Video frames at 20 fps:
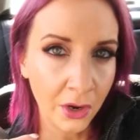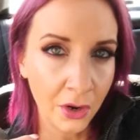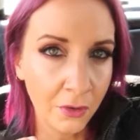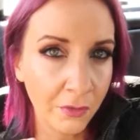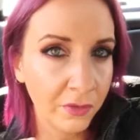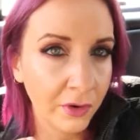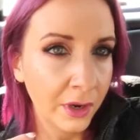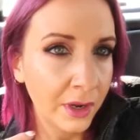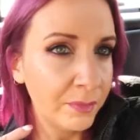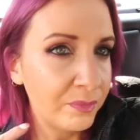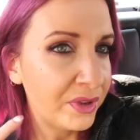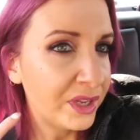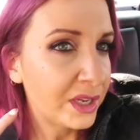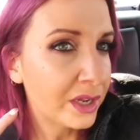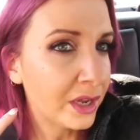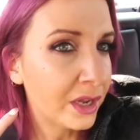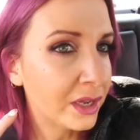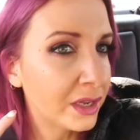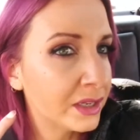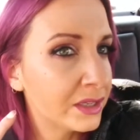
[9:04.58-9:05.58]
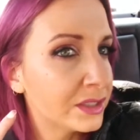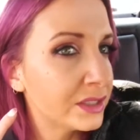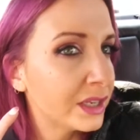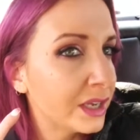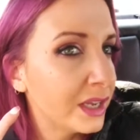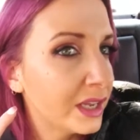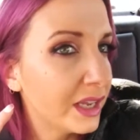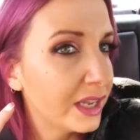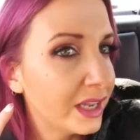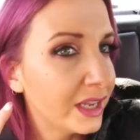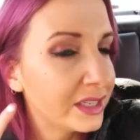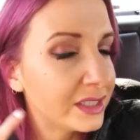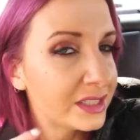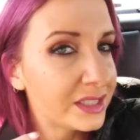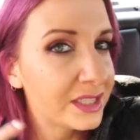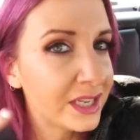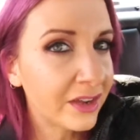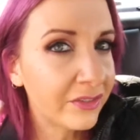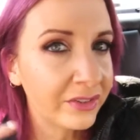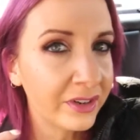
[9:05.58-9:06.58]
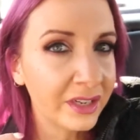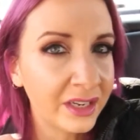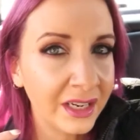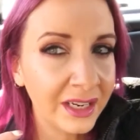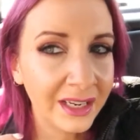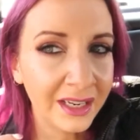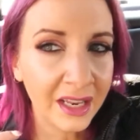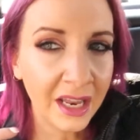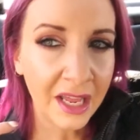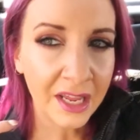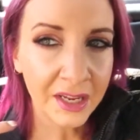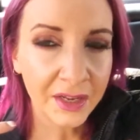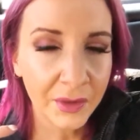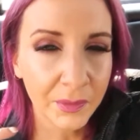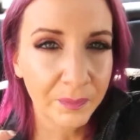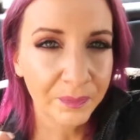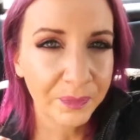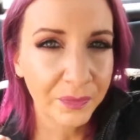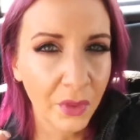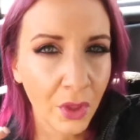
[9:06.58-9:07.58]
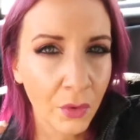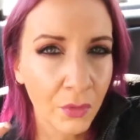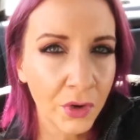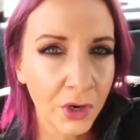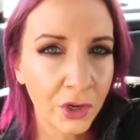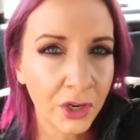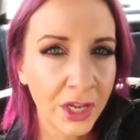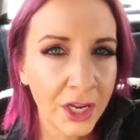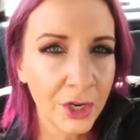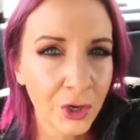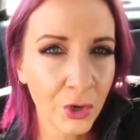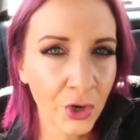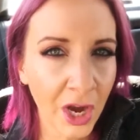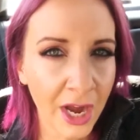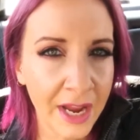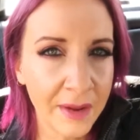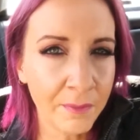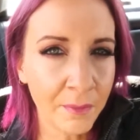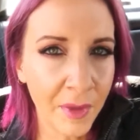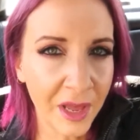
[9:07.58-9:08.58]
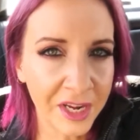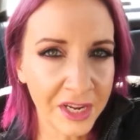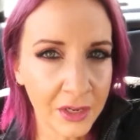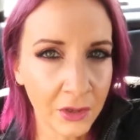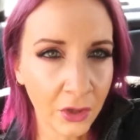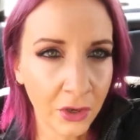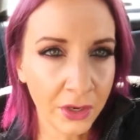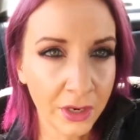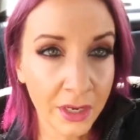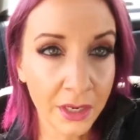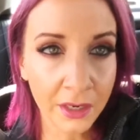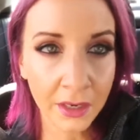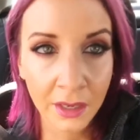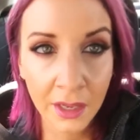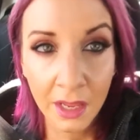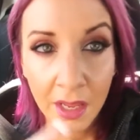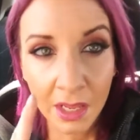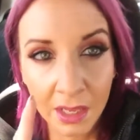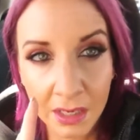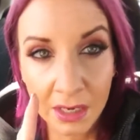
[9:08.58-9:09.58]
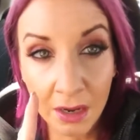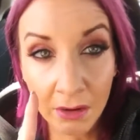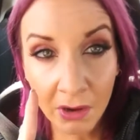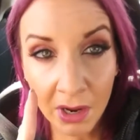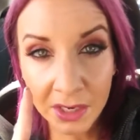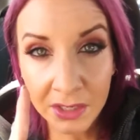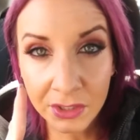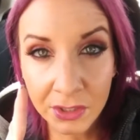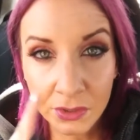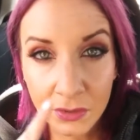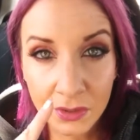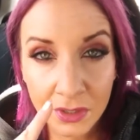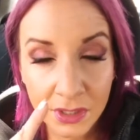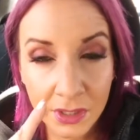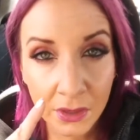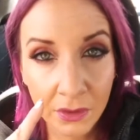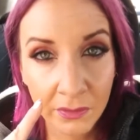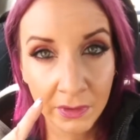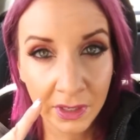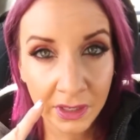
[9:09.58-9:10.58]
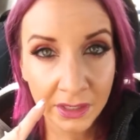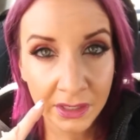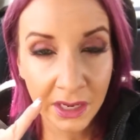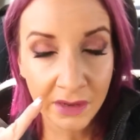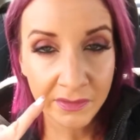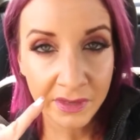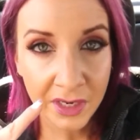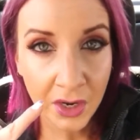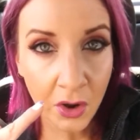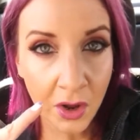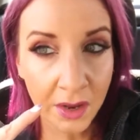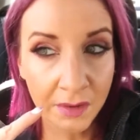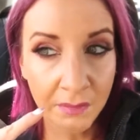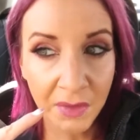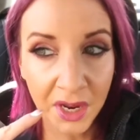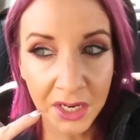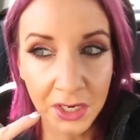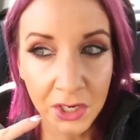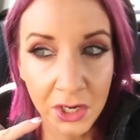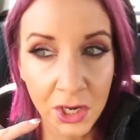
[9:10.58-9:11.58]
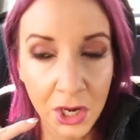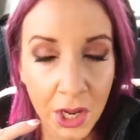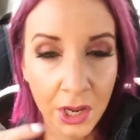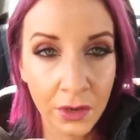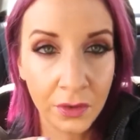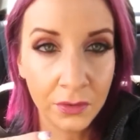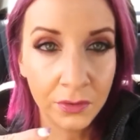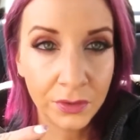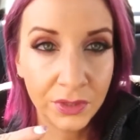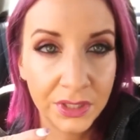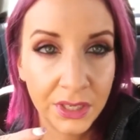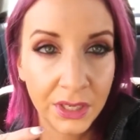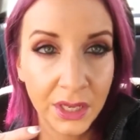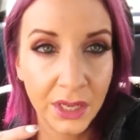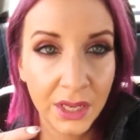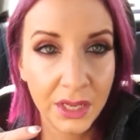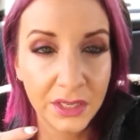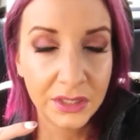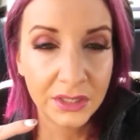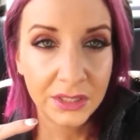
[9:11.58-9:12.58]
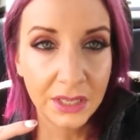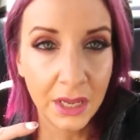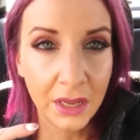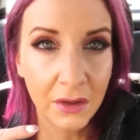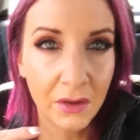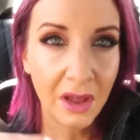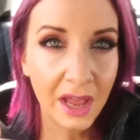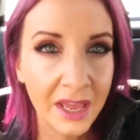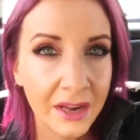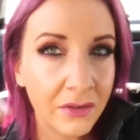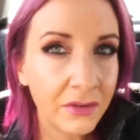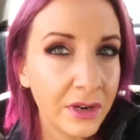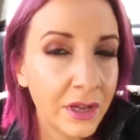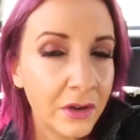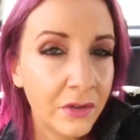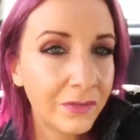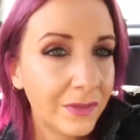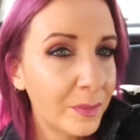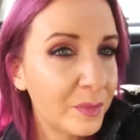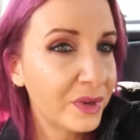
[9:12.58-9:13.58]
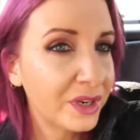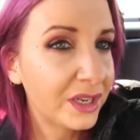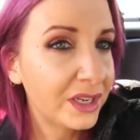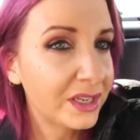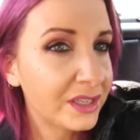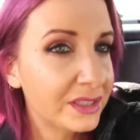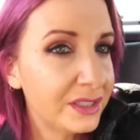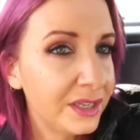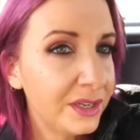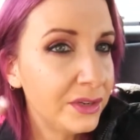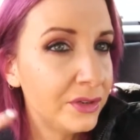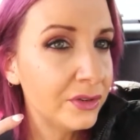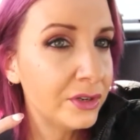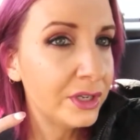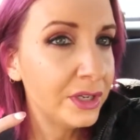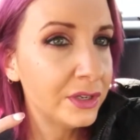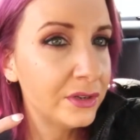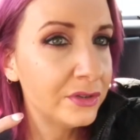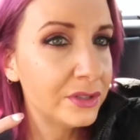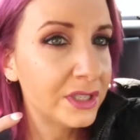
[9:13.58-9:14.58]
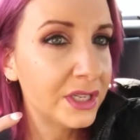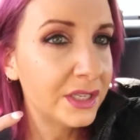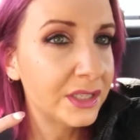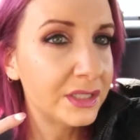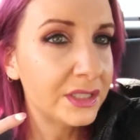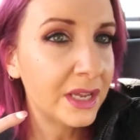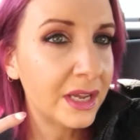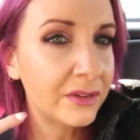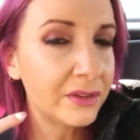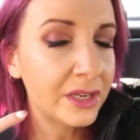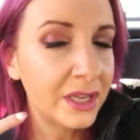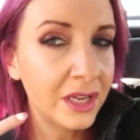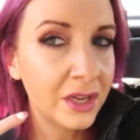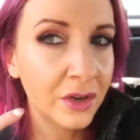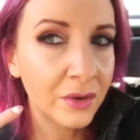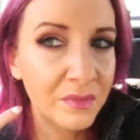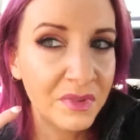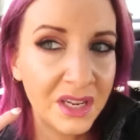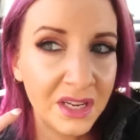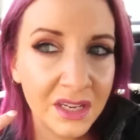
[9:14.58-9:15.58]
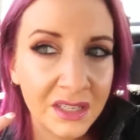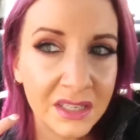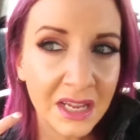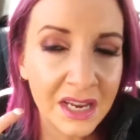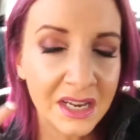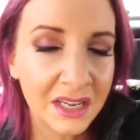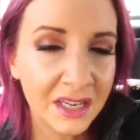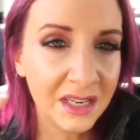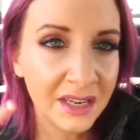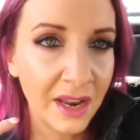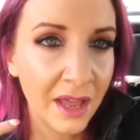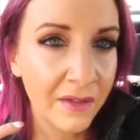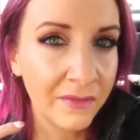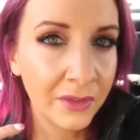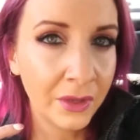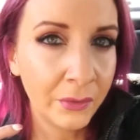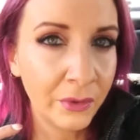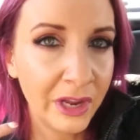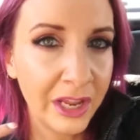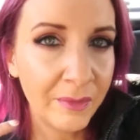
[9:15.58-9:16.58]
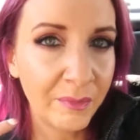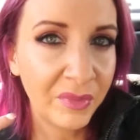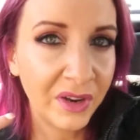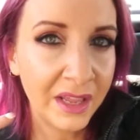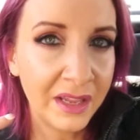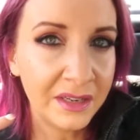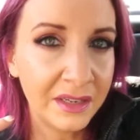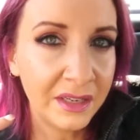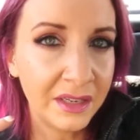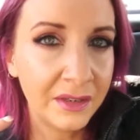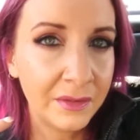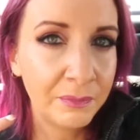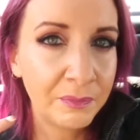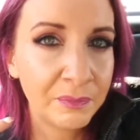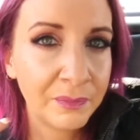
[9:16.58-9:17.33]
over it, because it's definitely like real like gray muddy looking. Now I do still really love it on my nose, so I don't know if I'm going to continue to use it down here, because I didn't love the way it blended